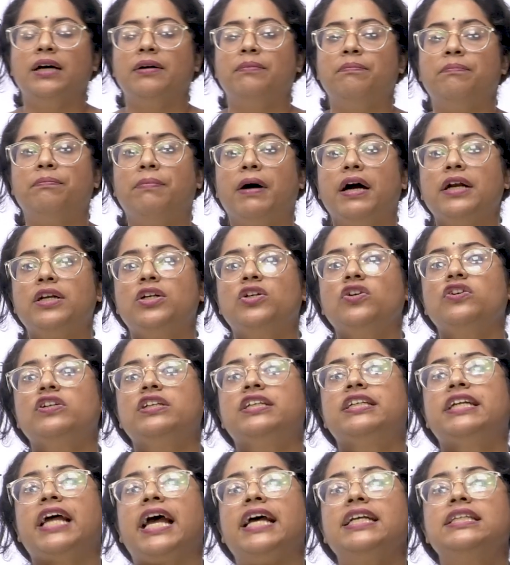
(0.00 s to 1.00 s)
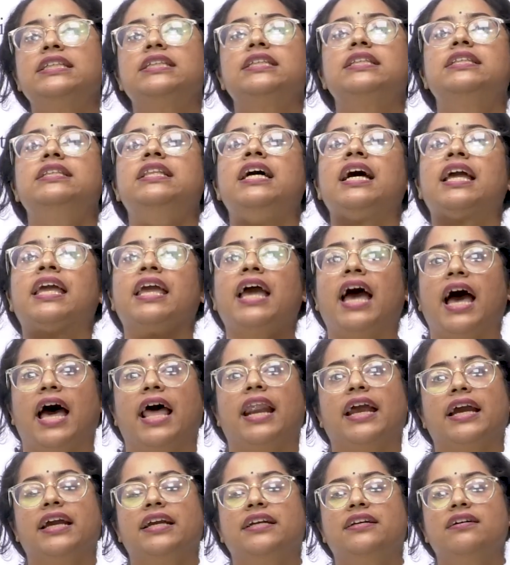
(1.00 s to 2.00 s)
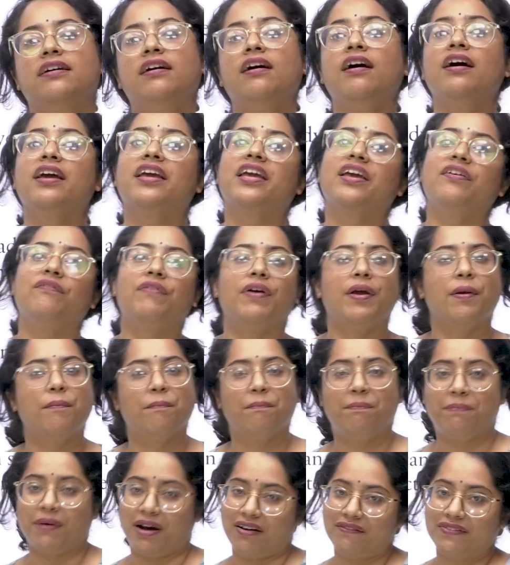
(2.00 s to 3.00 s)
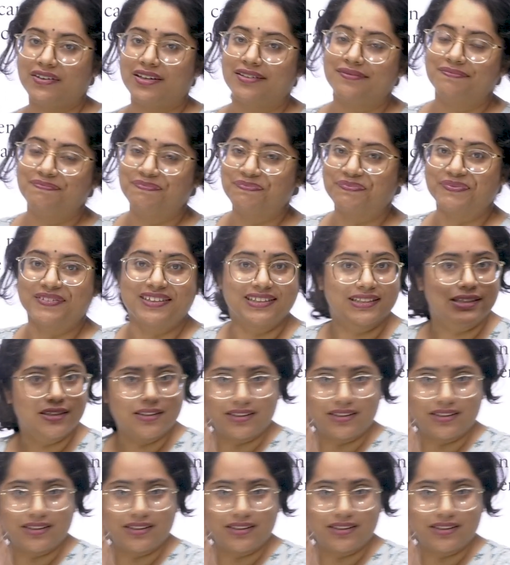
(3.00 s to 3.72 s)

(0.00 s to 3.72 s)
but to test the character, give him power. This